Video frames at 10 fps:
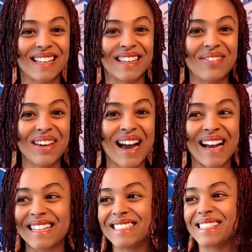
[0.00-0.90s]
Love you
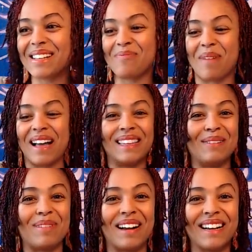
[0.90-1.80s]
guys. Bye,
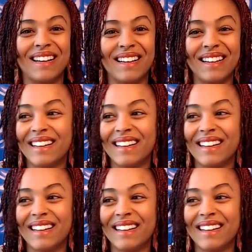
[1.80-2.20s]
Libra.